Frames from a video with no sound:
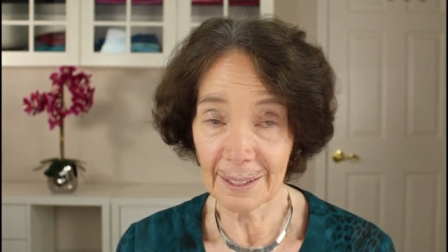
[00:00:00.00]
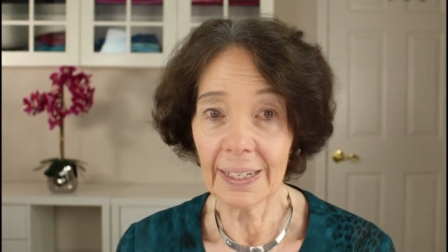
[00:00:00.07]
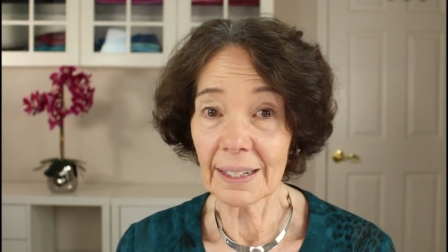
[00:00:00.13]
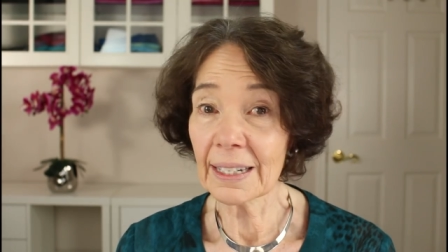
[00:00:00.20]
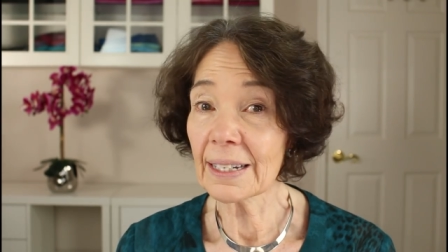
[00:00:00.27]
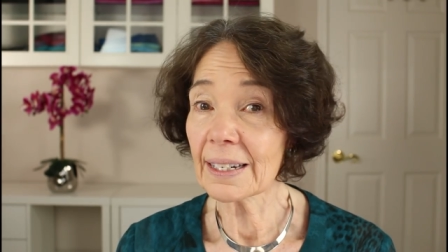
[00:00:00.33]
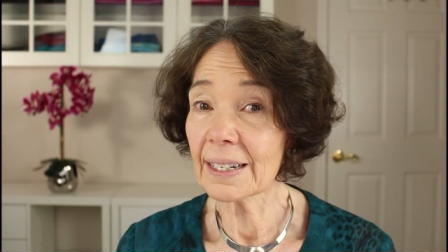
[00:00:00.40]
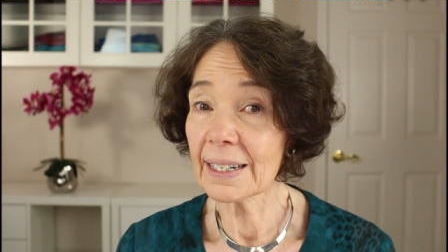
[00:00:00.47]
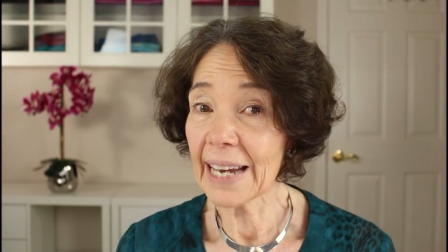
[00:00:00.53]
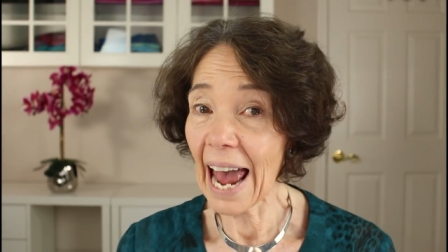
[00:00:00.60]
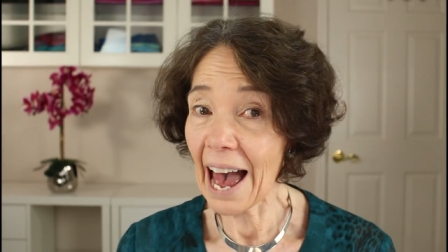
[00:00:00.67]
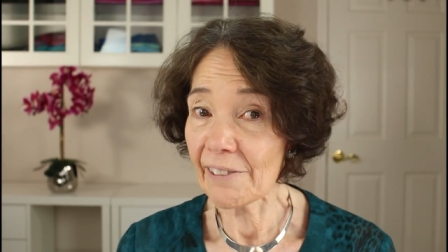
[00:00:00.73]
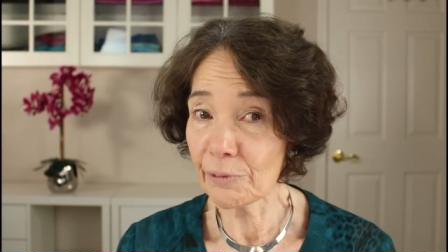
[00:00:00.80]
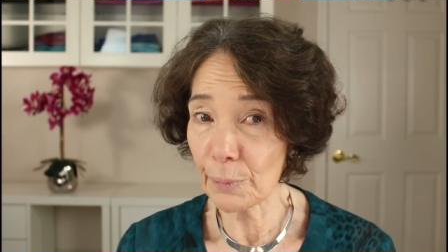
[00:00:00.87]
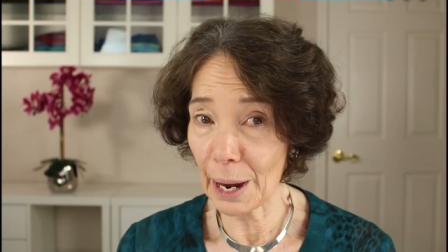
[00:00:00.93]
Since
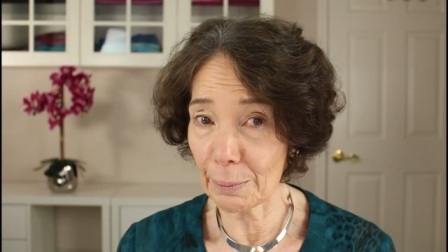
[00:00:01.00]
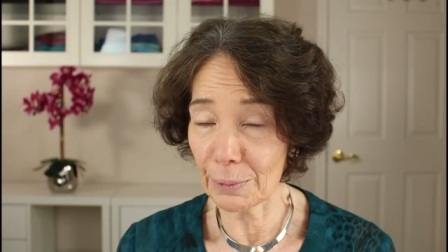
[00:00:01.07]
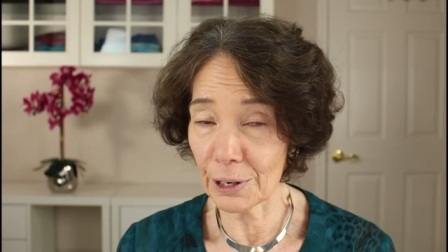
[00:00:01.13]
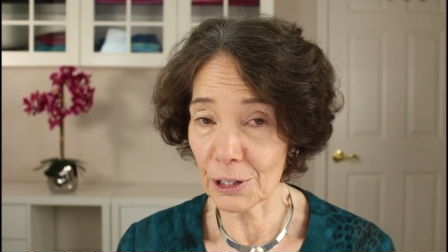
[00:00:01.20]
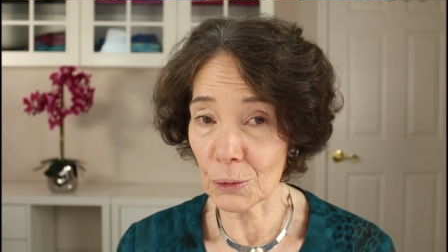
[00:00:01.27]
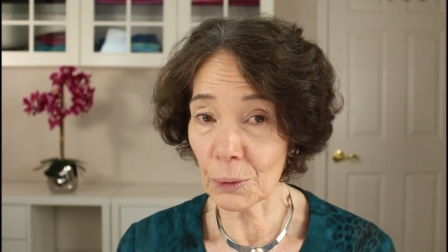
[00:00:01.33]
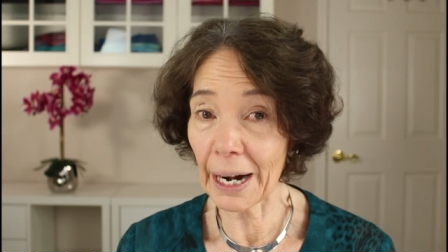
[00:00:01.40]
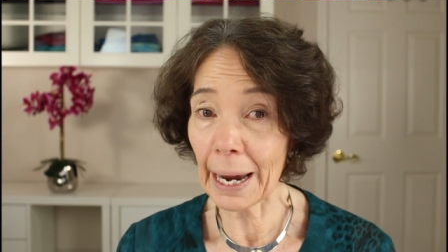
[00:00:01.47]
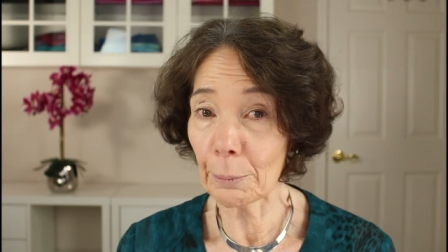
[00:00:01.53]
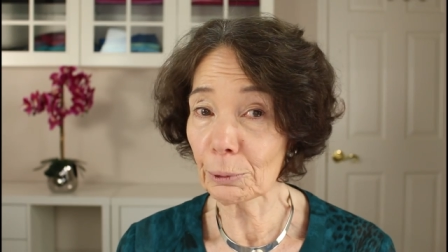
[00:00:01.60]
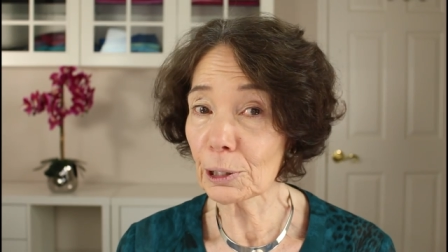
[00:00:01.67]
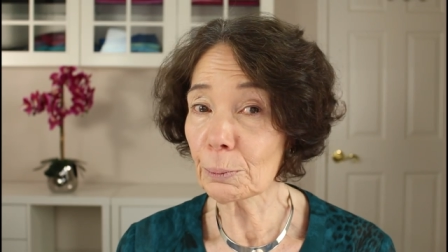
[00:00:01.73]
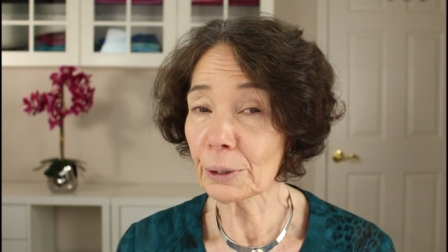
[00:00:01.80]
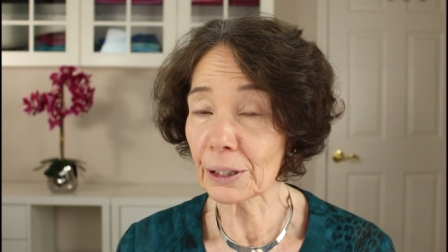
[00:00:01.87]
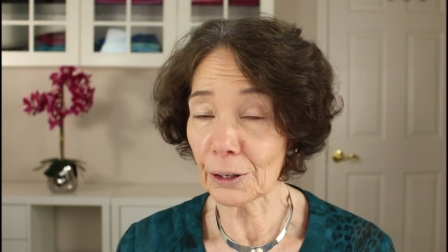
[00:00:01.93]
staff members were
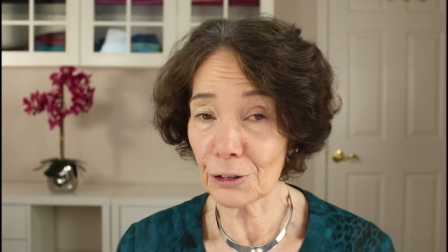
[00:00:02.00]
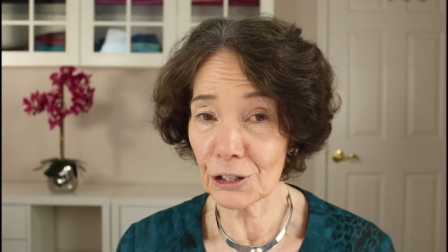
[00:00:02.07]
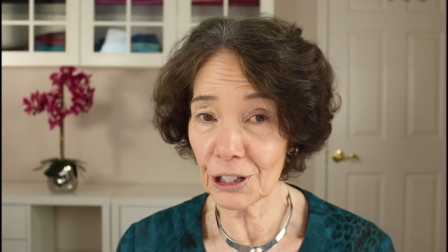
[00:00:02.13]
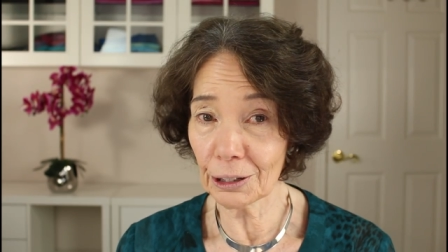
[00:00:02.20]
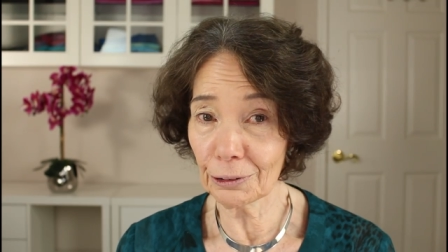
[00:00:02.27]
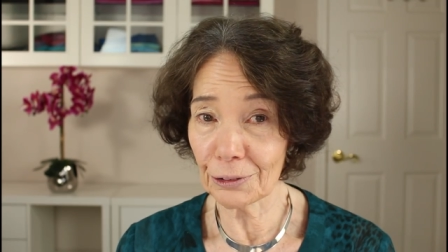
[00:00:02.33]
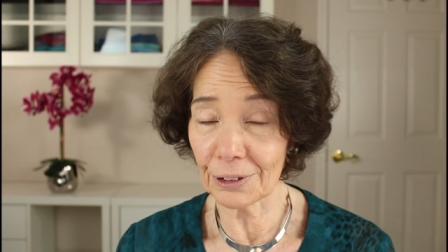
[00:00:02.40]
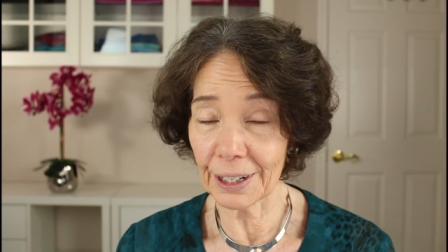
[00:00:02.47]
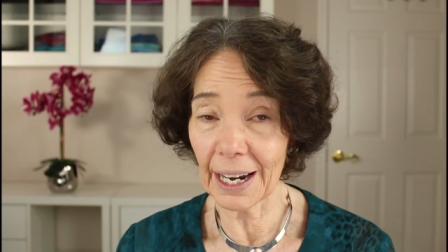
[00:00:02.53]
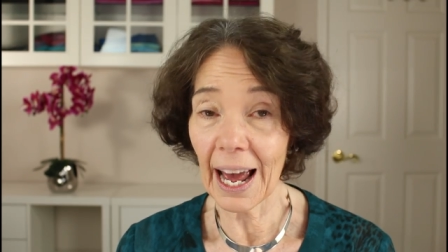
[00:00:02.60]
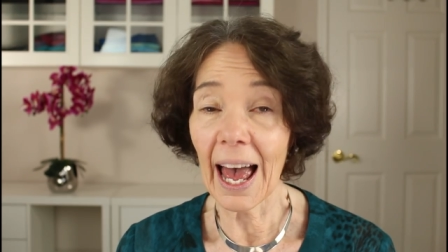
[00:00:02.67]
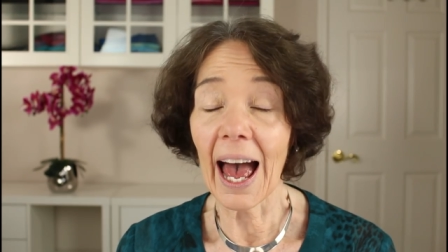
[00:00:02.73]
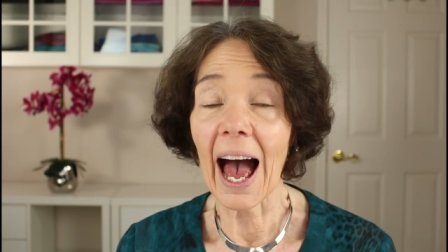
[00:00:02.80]
able to bring their children,